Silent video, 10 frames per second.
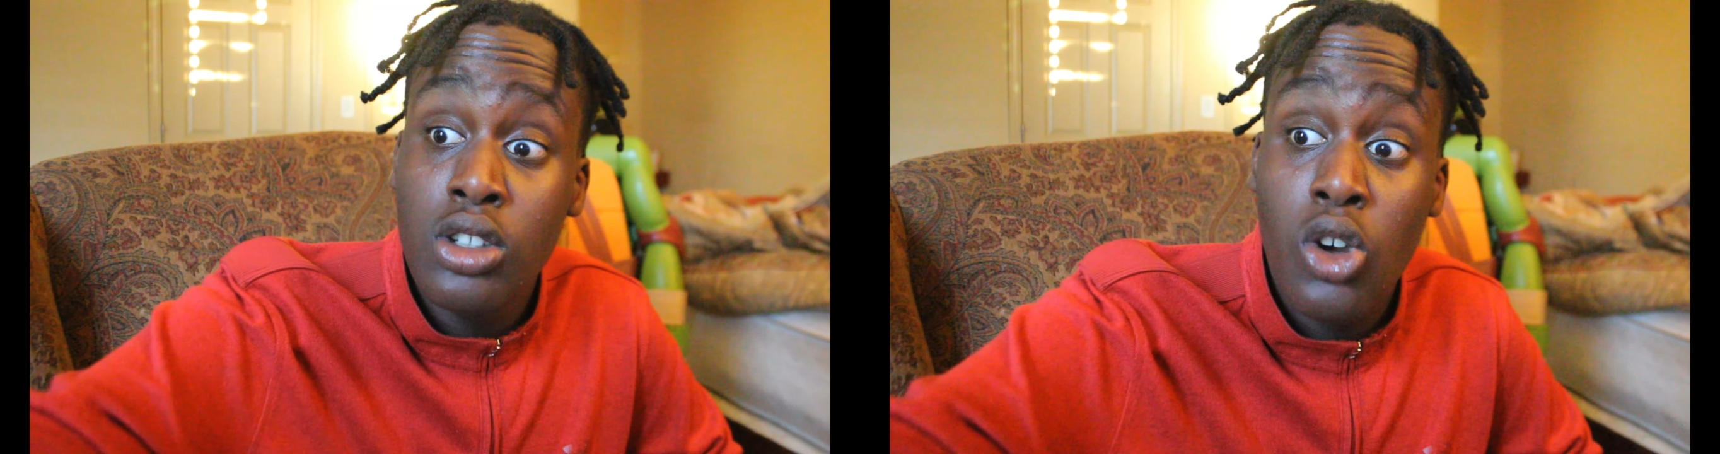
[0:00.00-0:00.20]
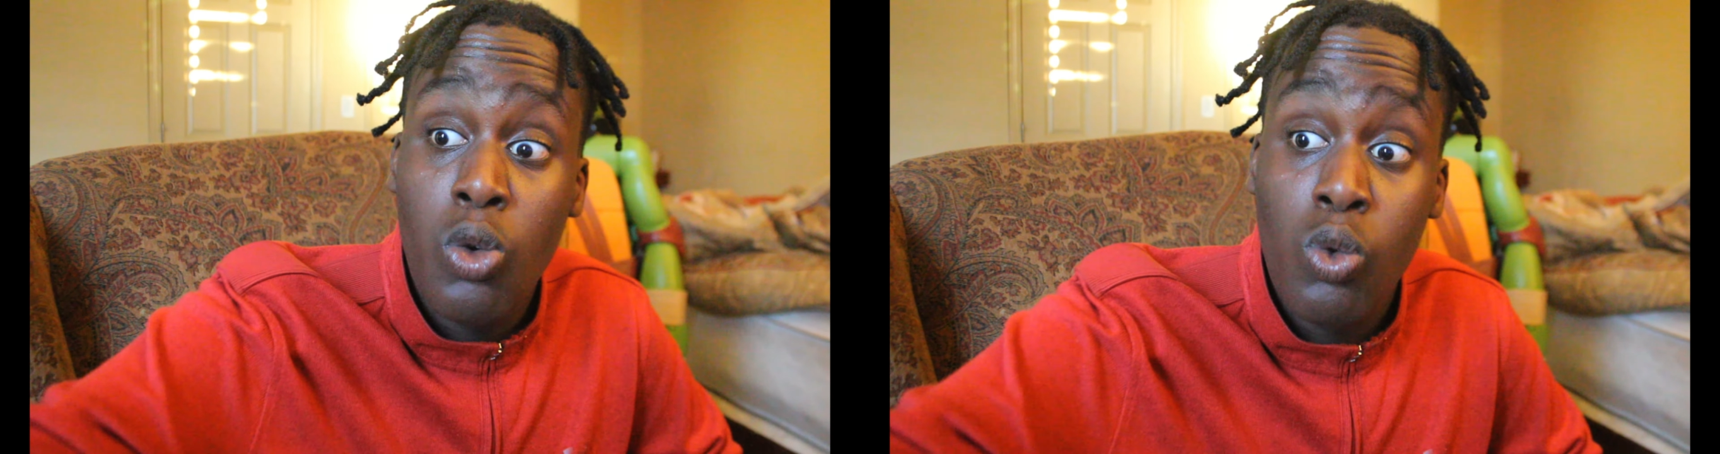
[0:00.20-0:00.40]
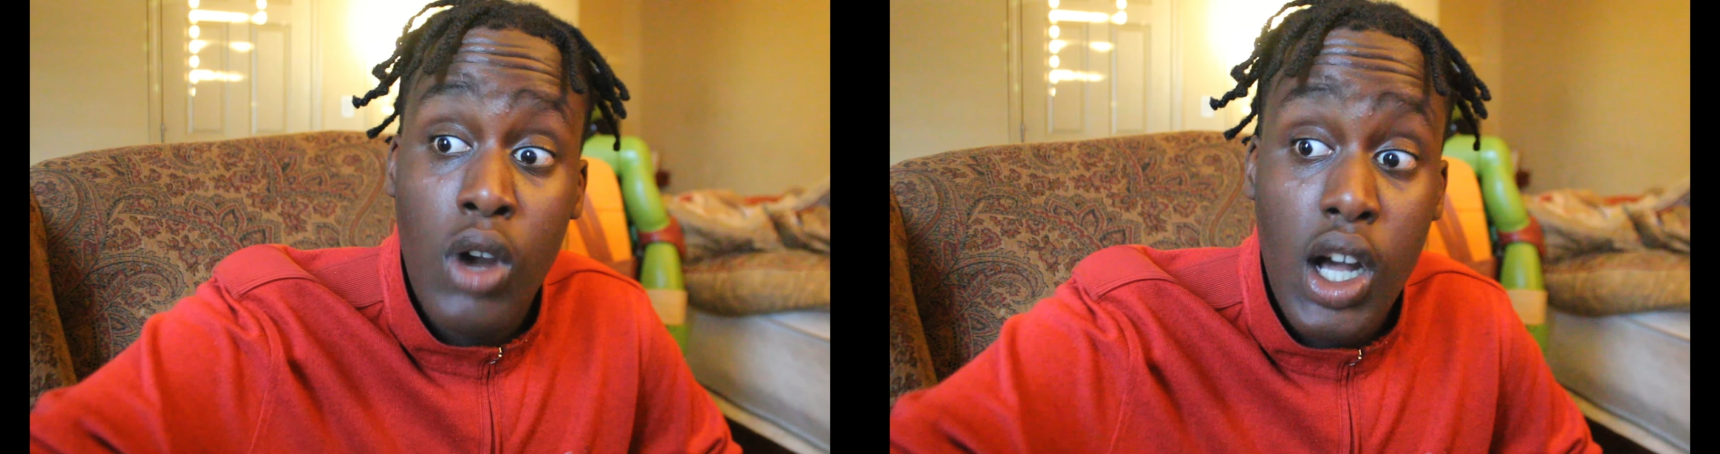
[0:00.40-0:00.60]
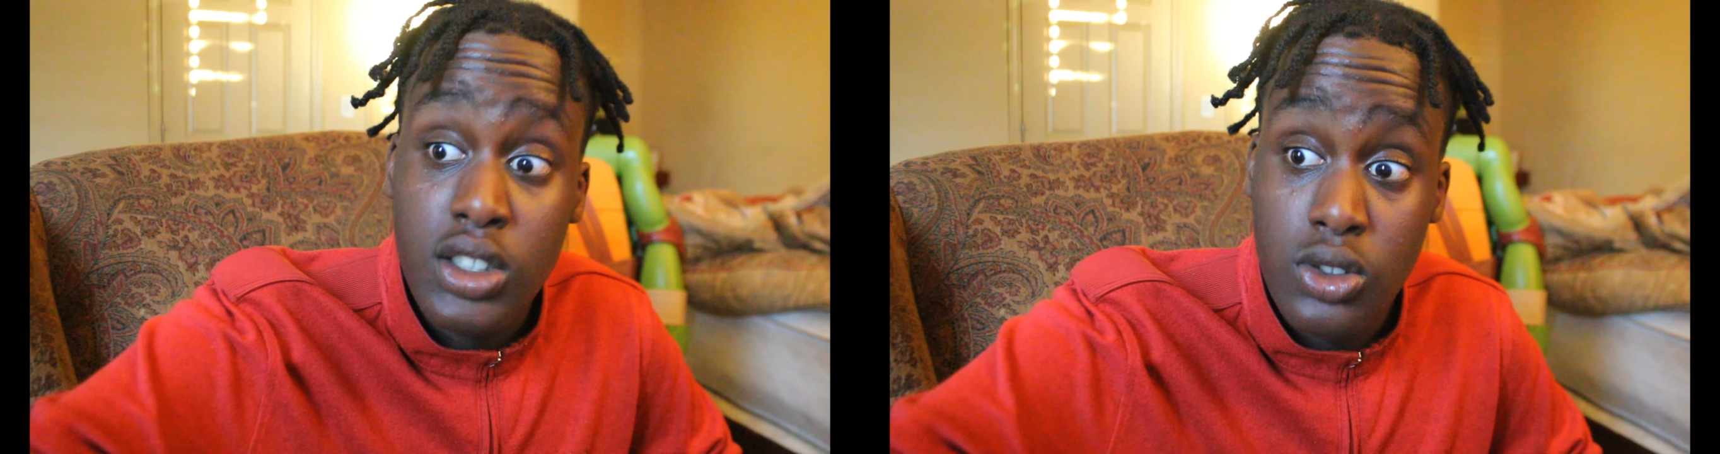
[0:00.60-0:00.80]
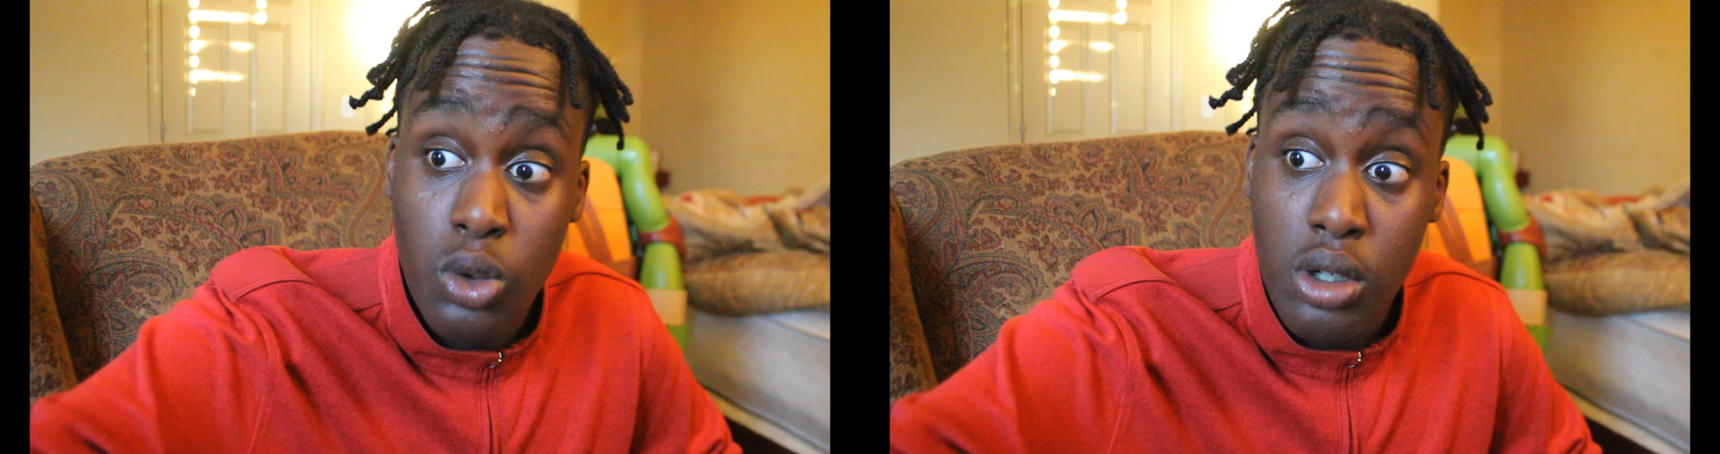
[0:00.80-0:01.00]

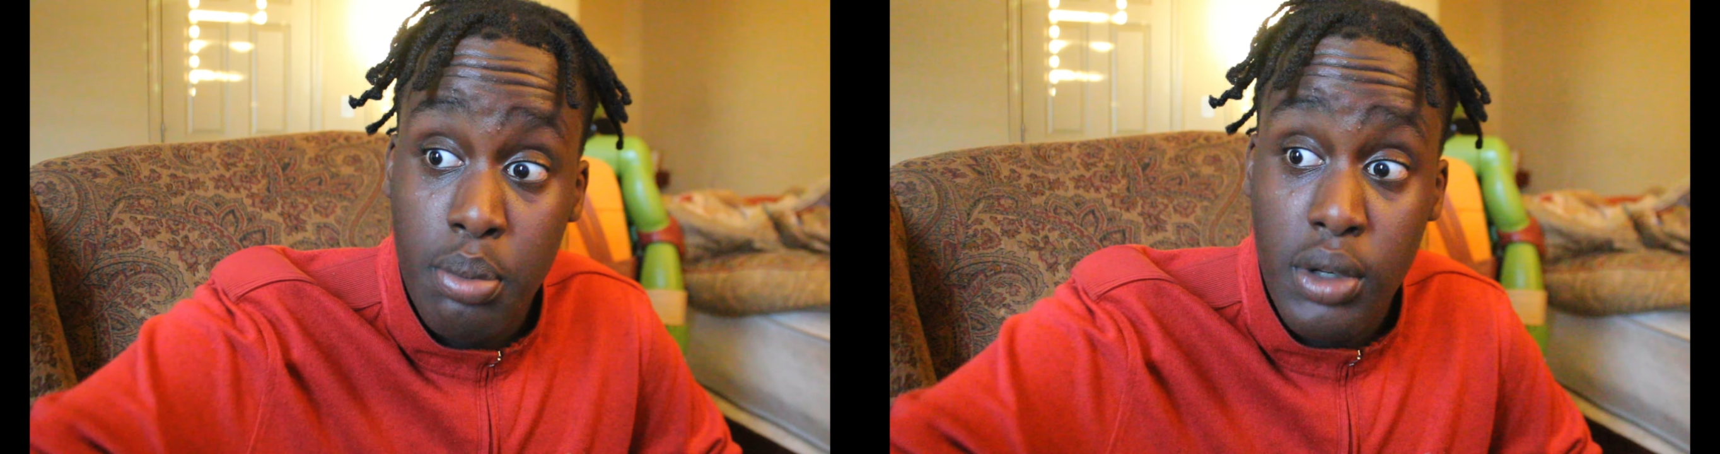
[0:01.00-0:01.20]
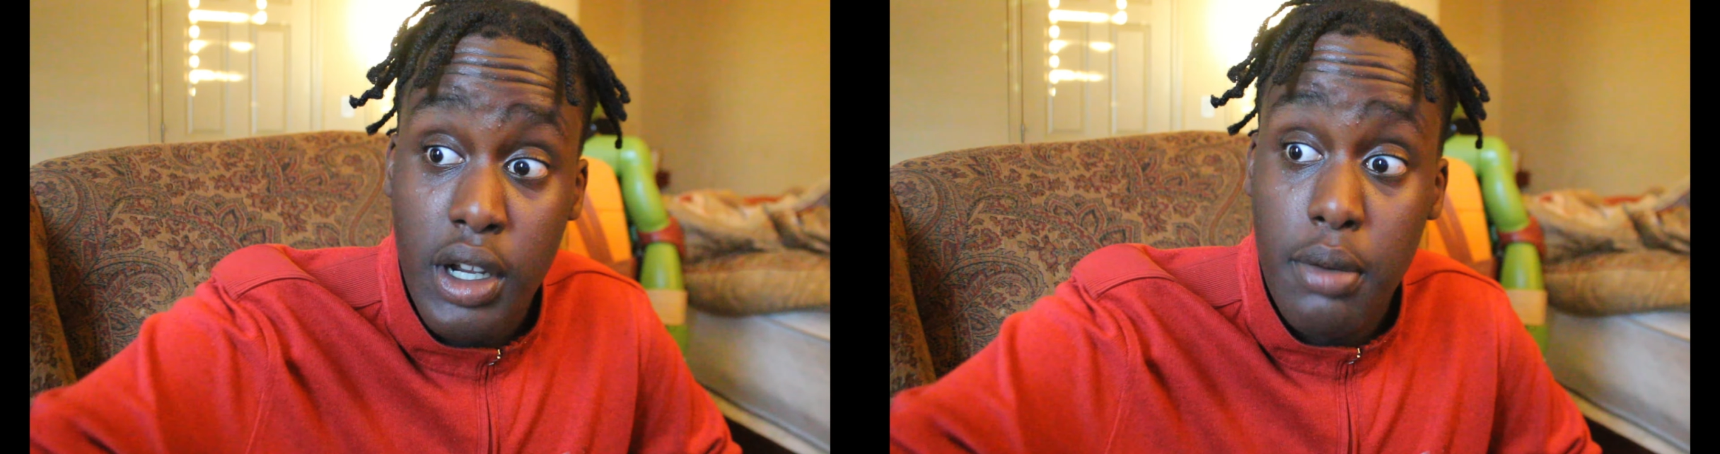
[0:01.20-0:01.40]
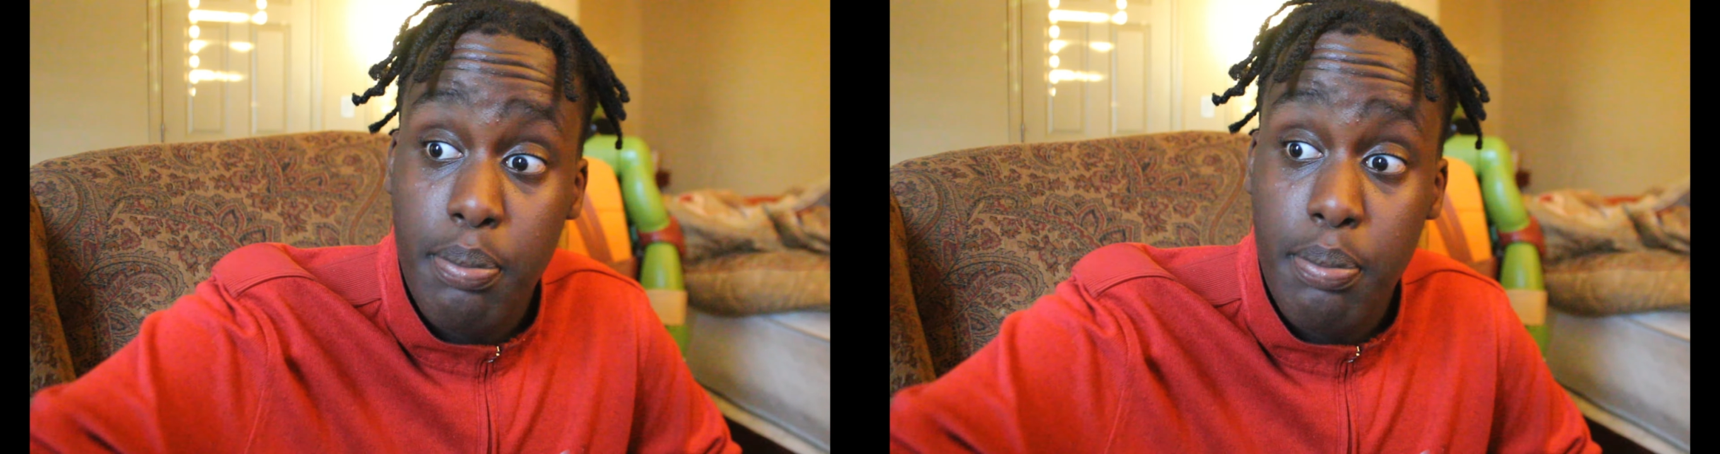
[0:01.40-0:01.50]
garage door, bro.